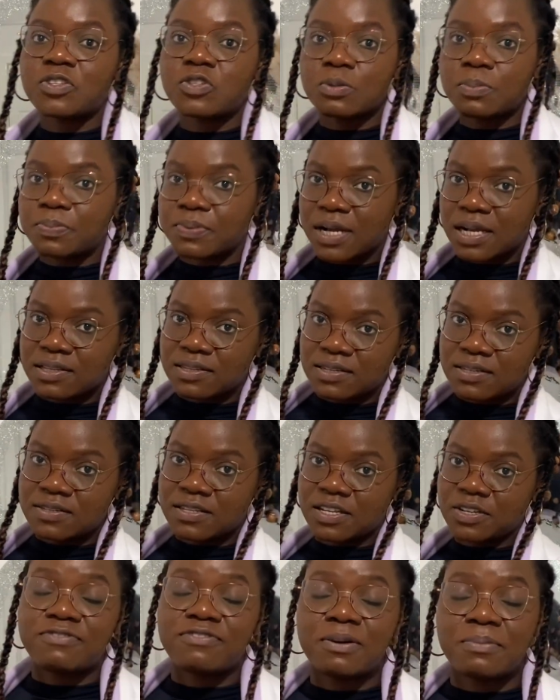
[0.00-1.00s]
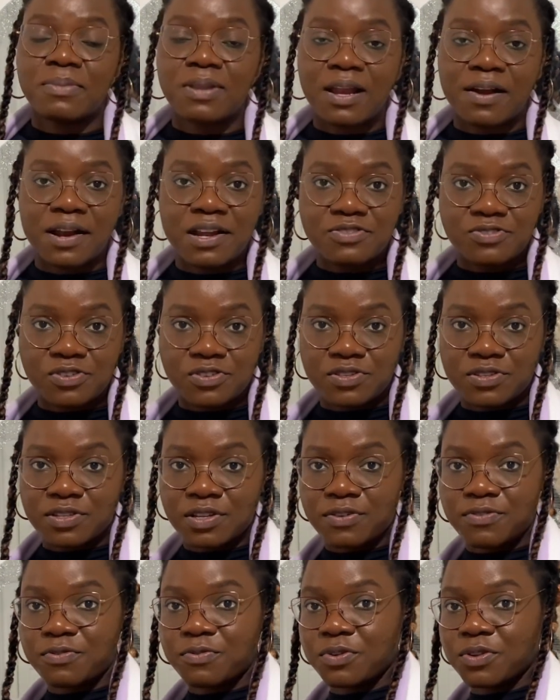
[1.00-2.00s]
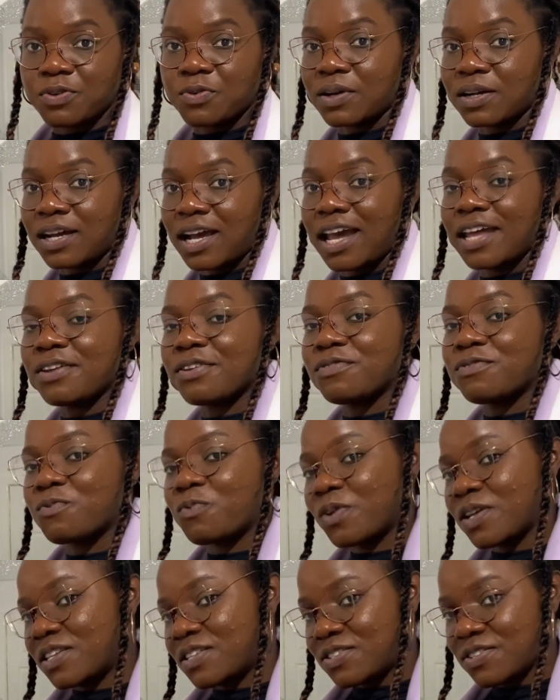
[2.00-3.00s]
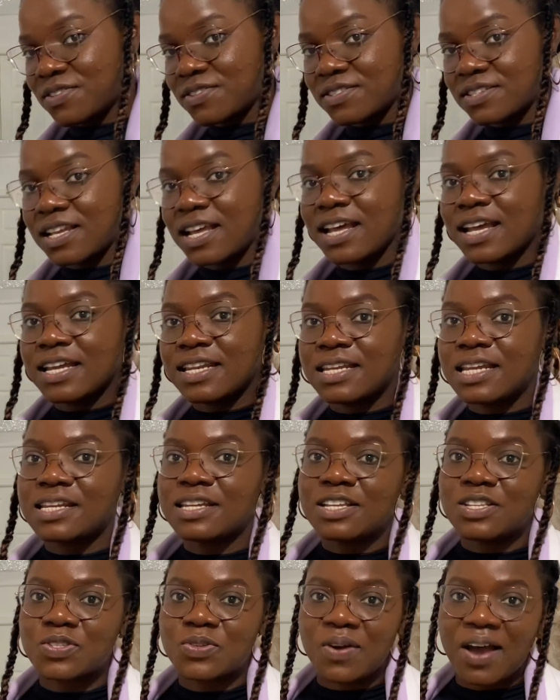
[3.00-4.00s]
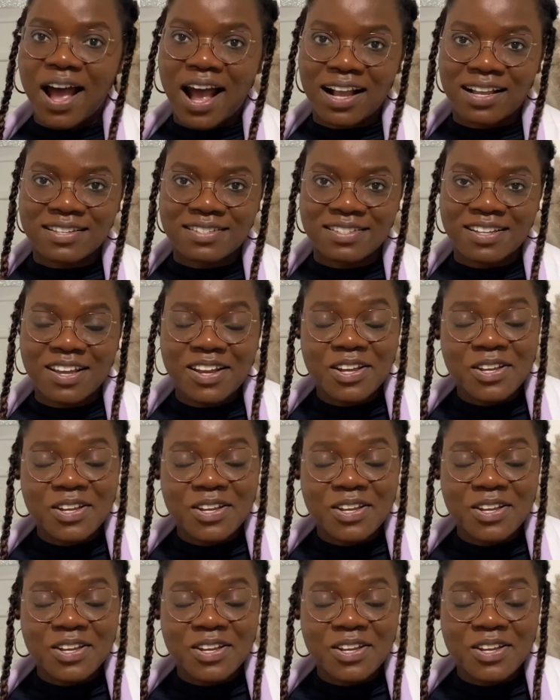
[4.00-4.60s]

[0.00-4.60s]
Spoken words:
to practice and familiarize yourself with the kind of questions they need to ask.